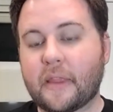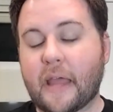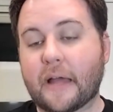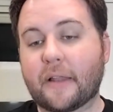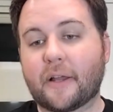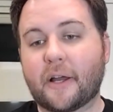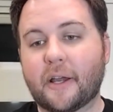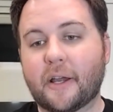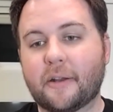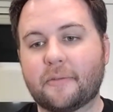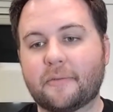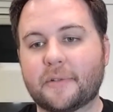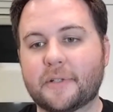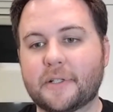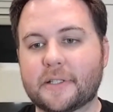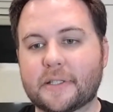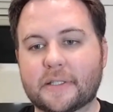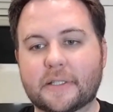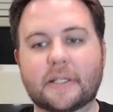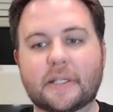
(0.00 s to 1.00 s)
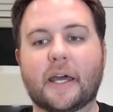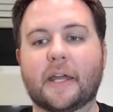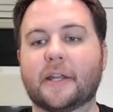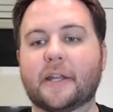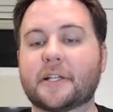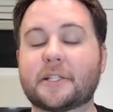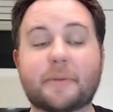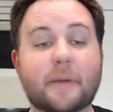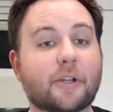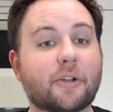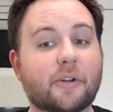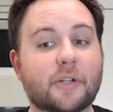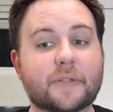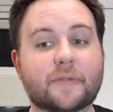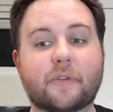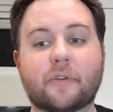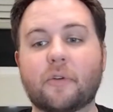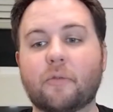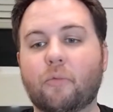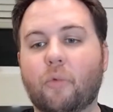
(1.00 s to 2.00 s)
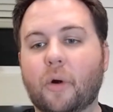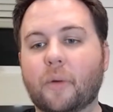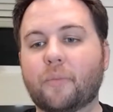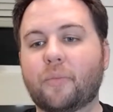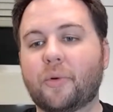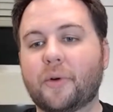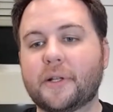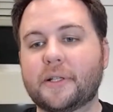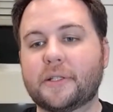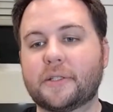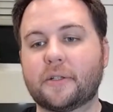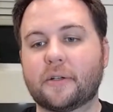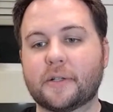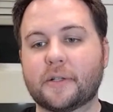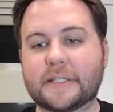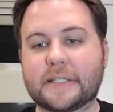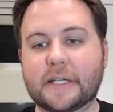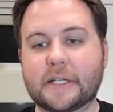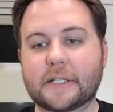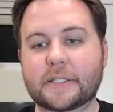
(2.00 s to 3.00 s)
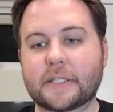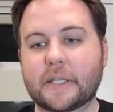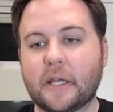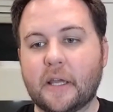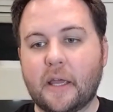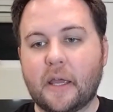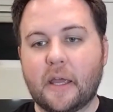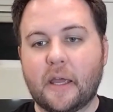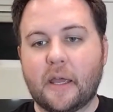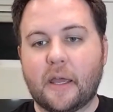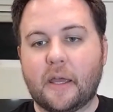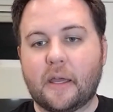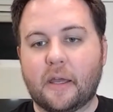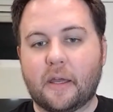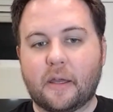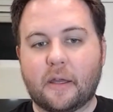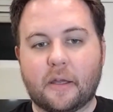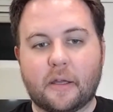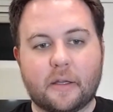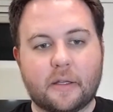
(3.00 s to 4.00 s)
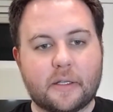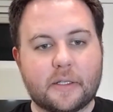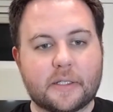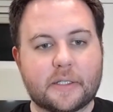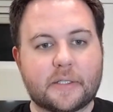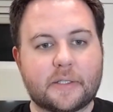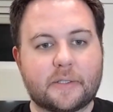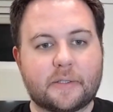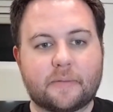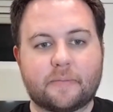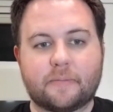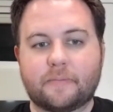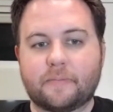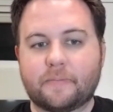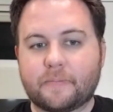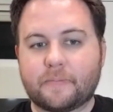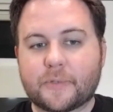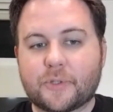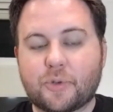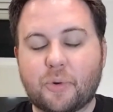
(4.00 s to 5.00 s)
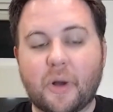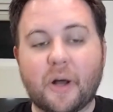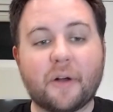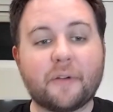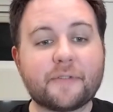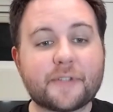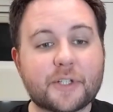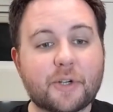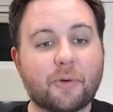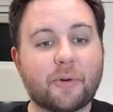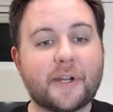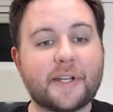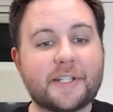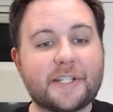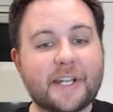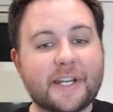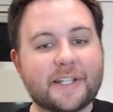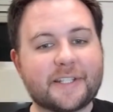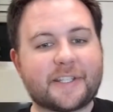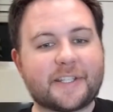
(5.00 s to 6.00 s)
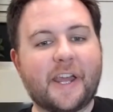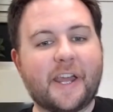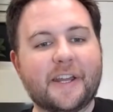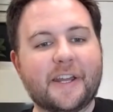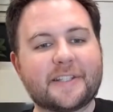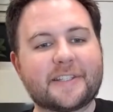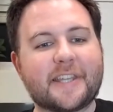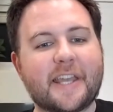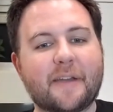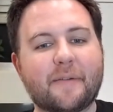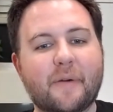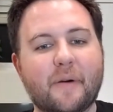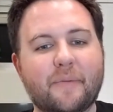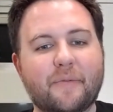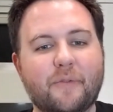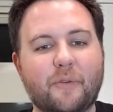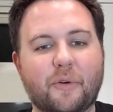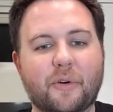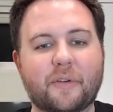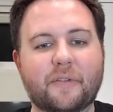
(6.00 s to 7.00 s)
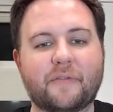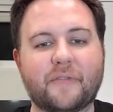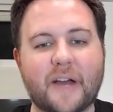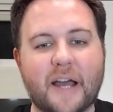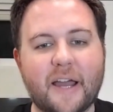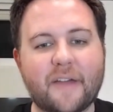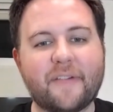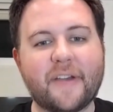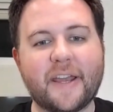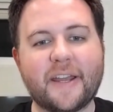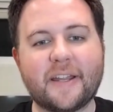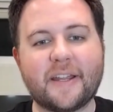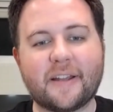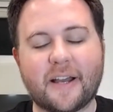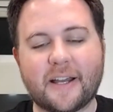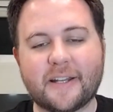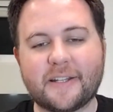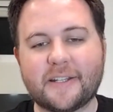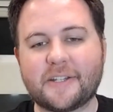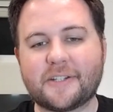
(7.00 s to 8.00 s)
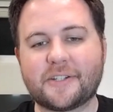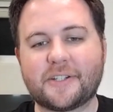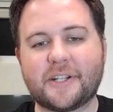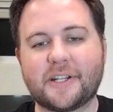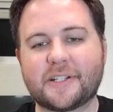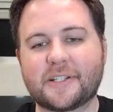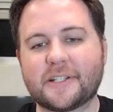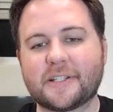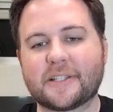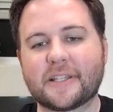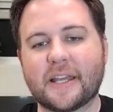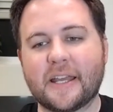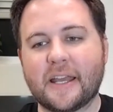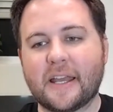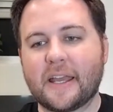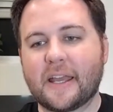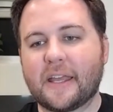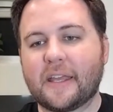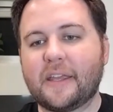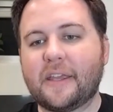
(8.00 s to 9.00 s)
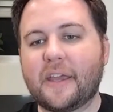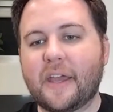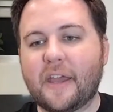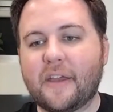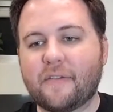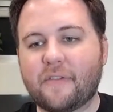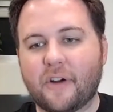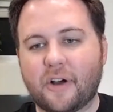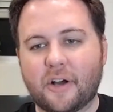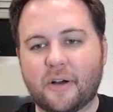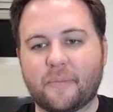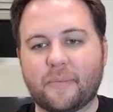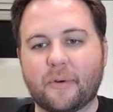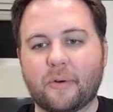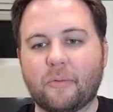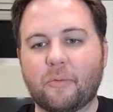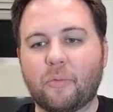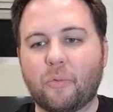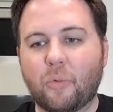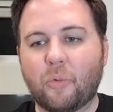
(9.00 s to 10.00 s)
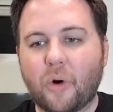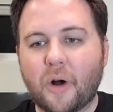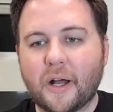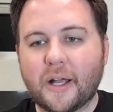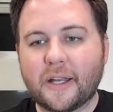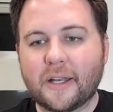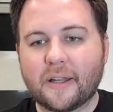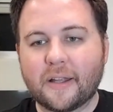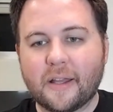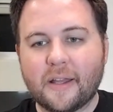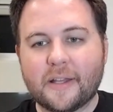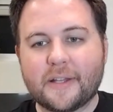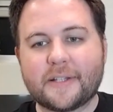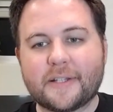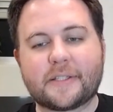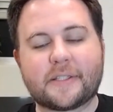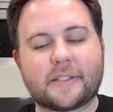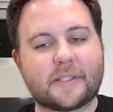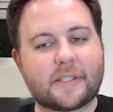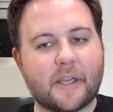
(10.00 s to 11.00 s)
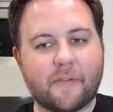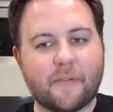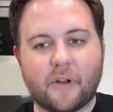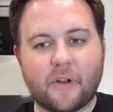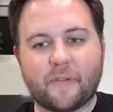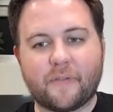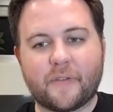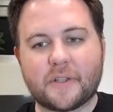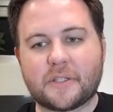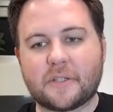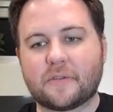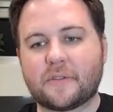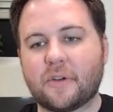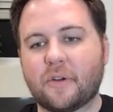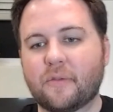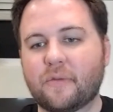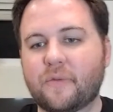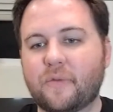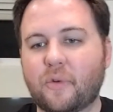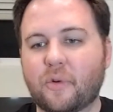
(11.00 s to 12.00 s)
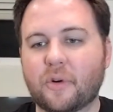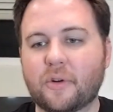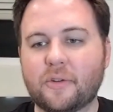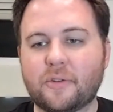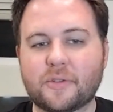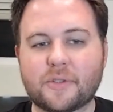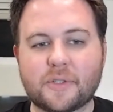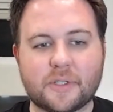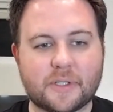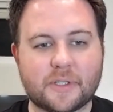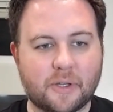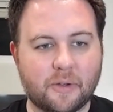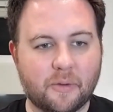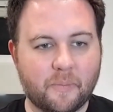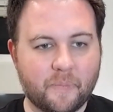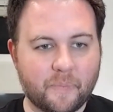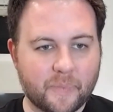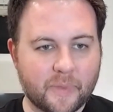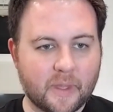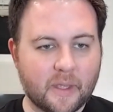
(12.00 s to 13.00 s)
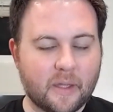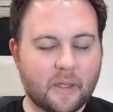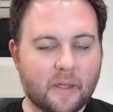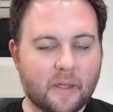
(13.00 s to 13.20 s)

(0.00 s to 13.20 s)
that line was had expected goals for one point oh six and twelve scoring chances, gave up four, five high danger chances, gave up one, seven offensive zone, four neutral zone.